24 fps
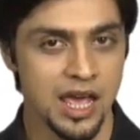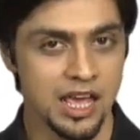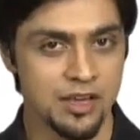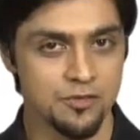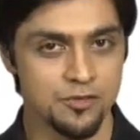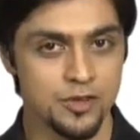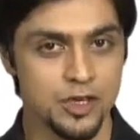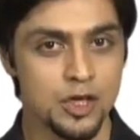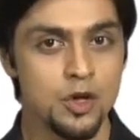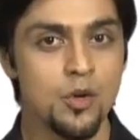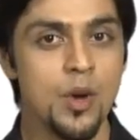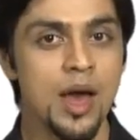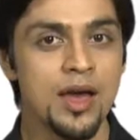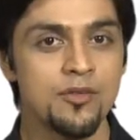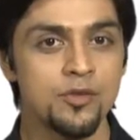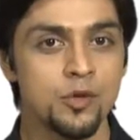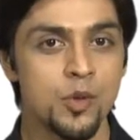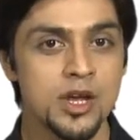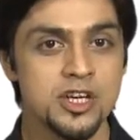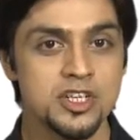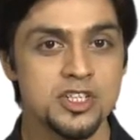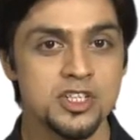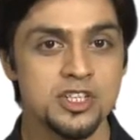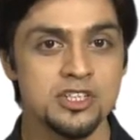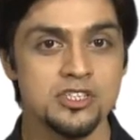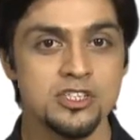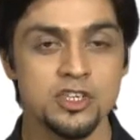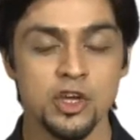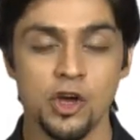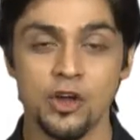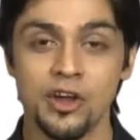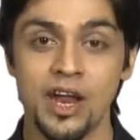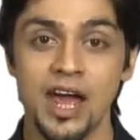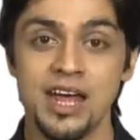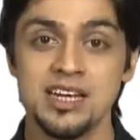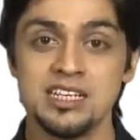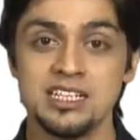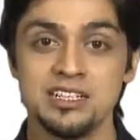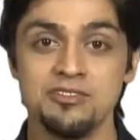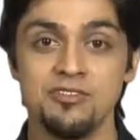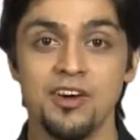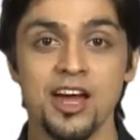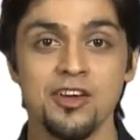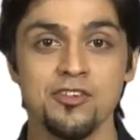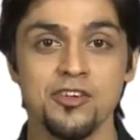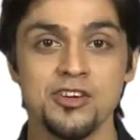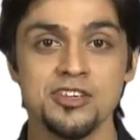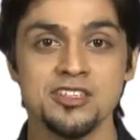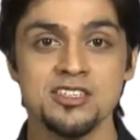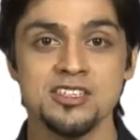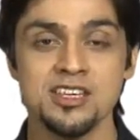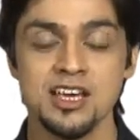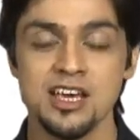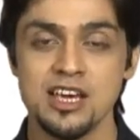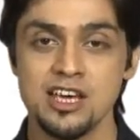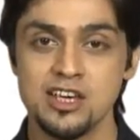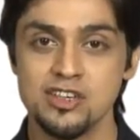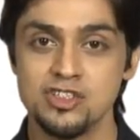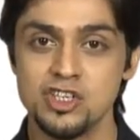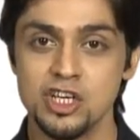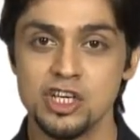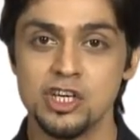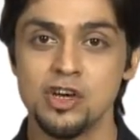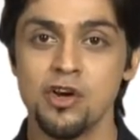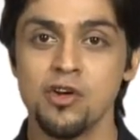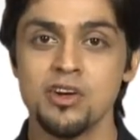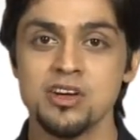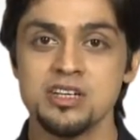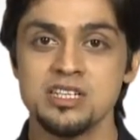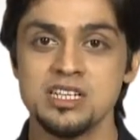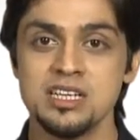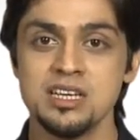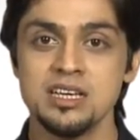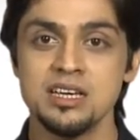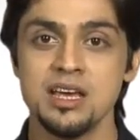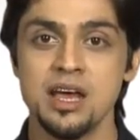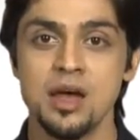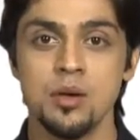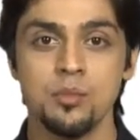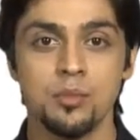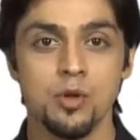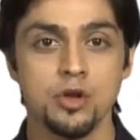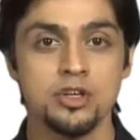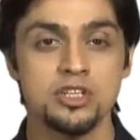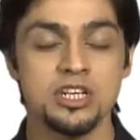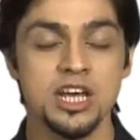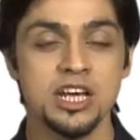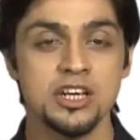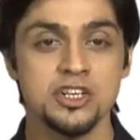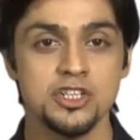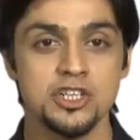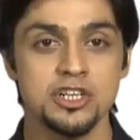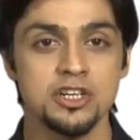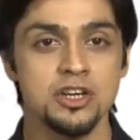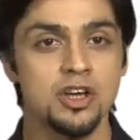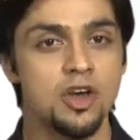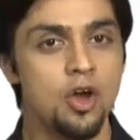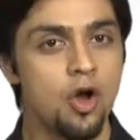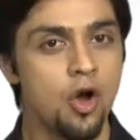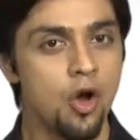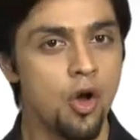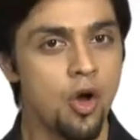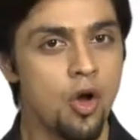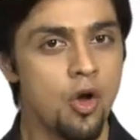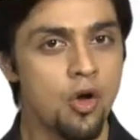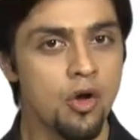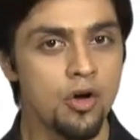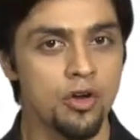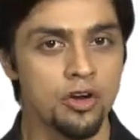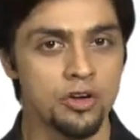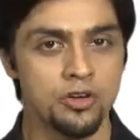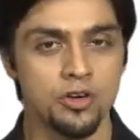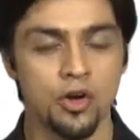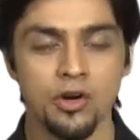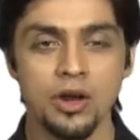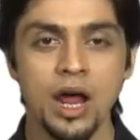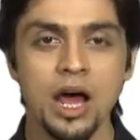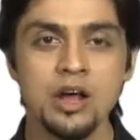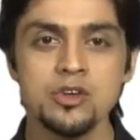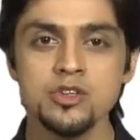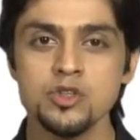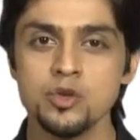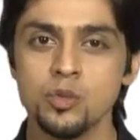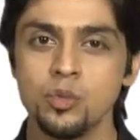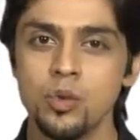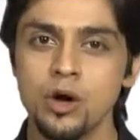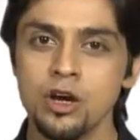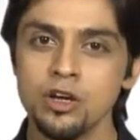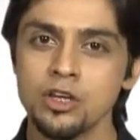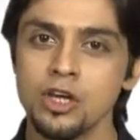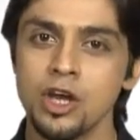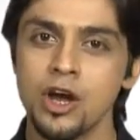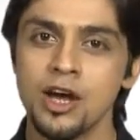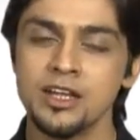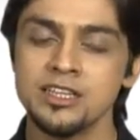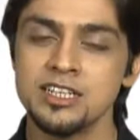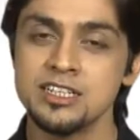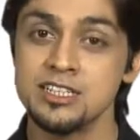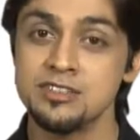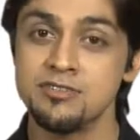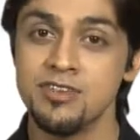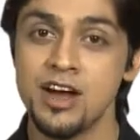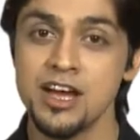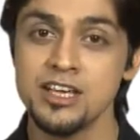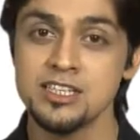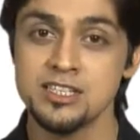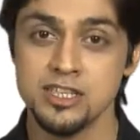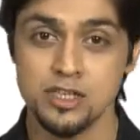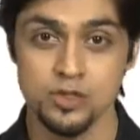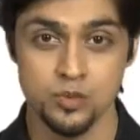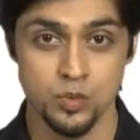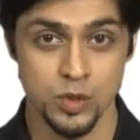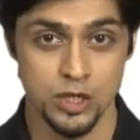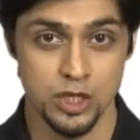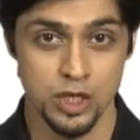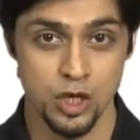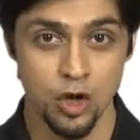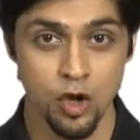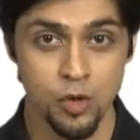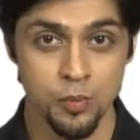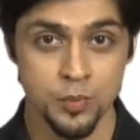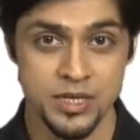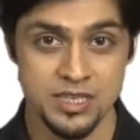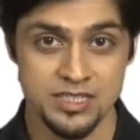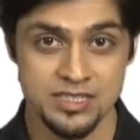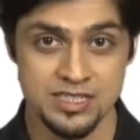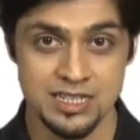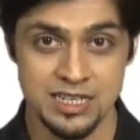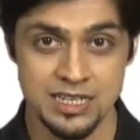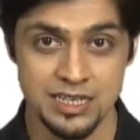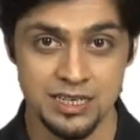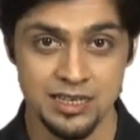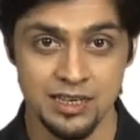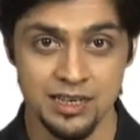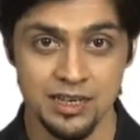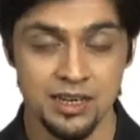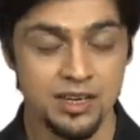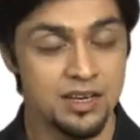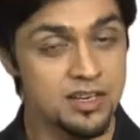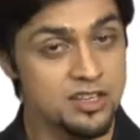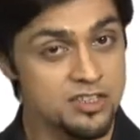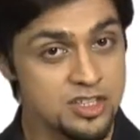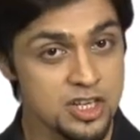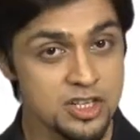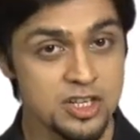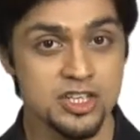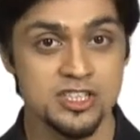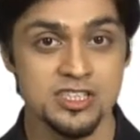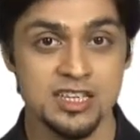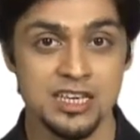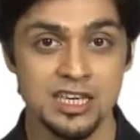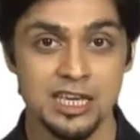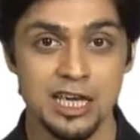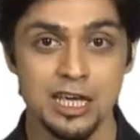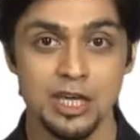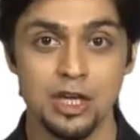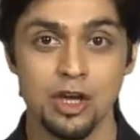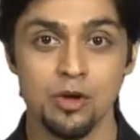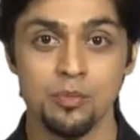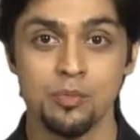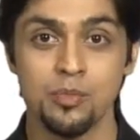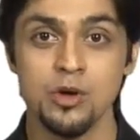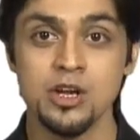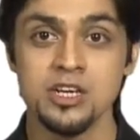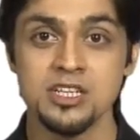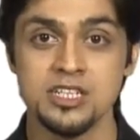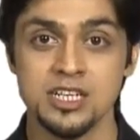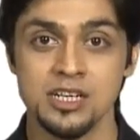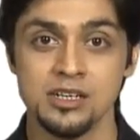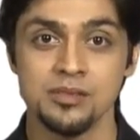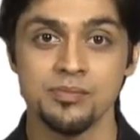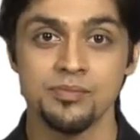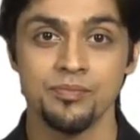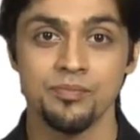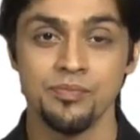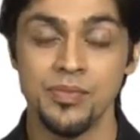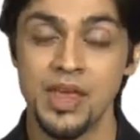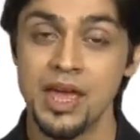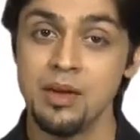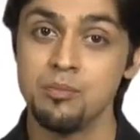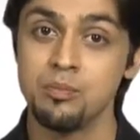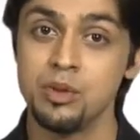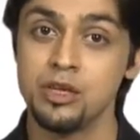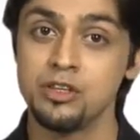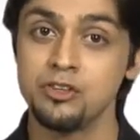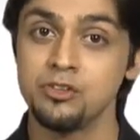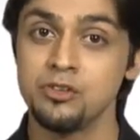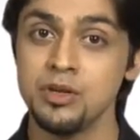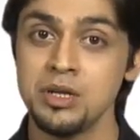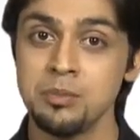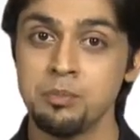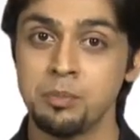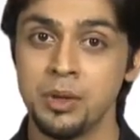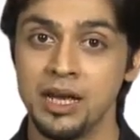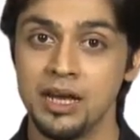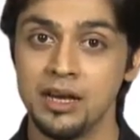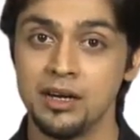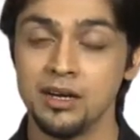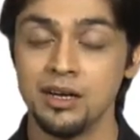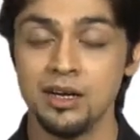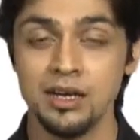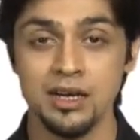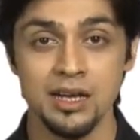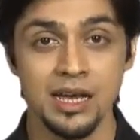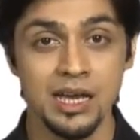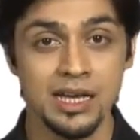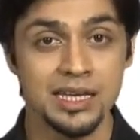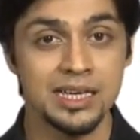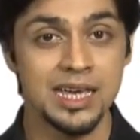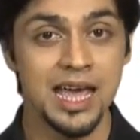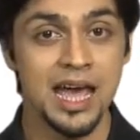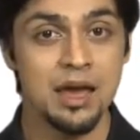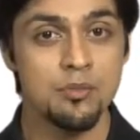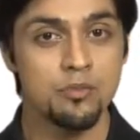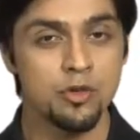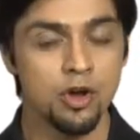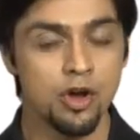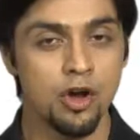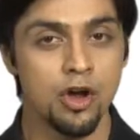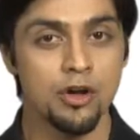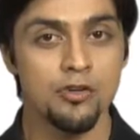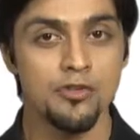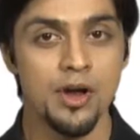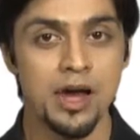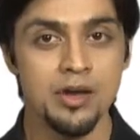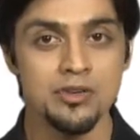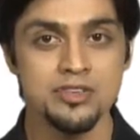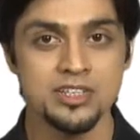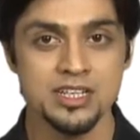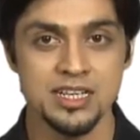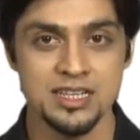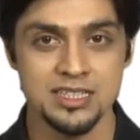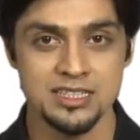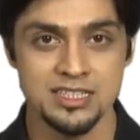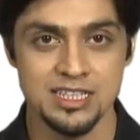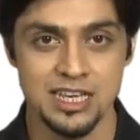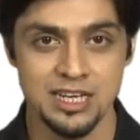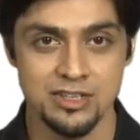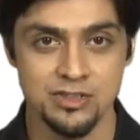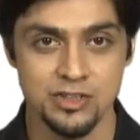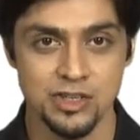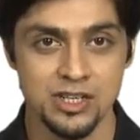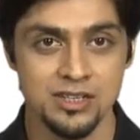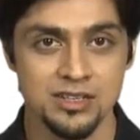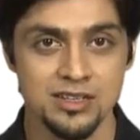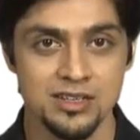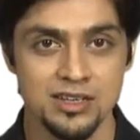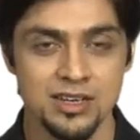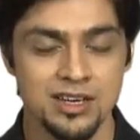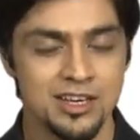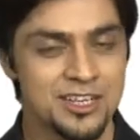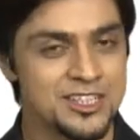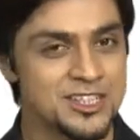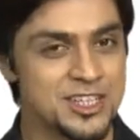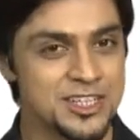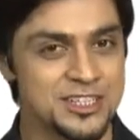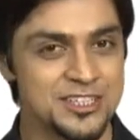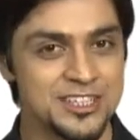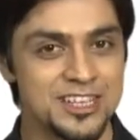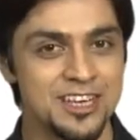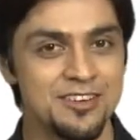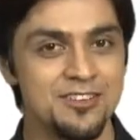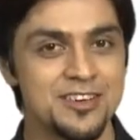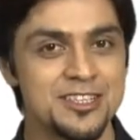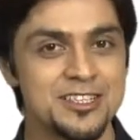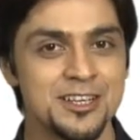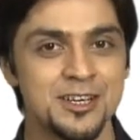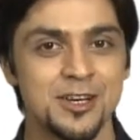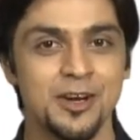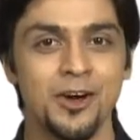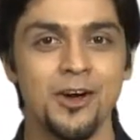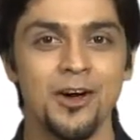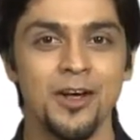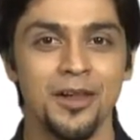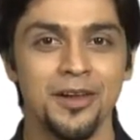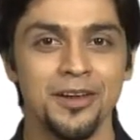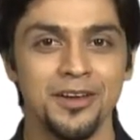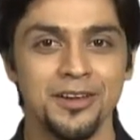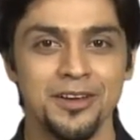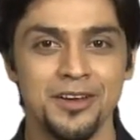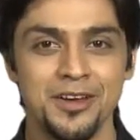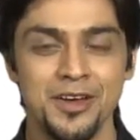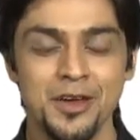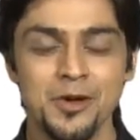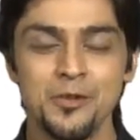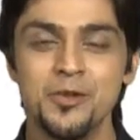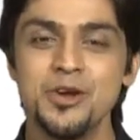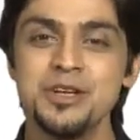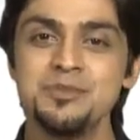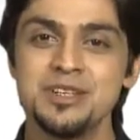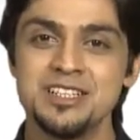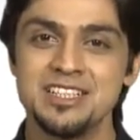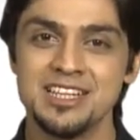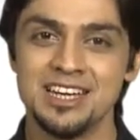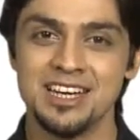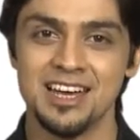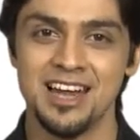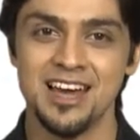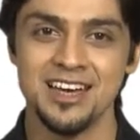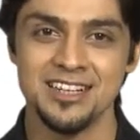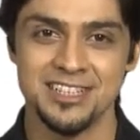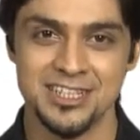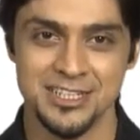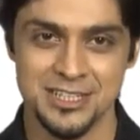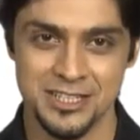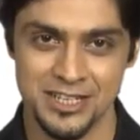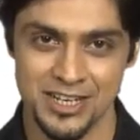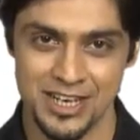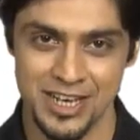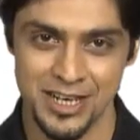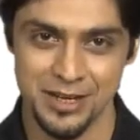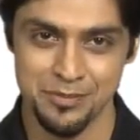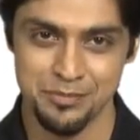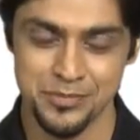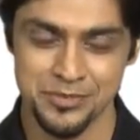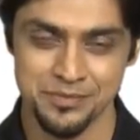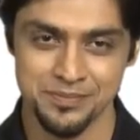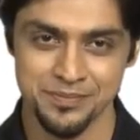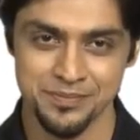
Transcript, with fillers: If you have questions on antivirus, security, protection, or on how to work your other devices with your PC, such as syncing your printer, MP3 player, camera or router, etc., just give us a call. We'd be delighted to help.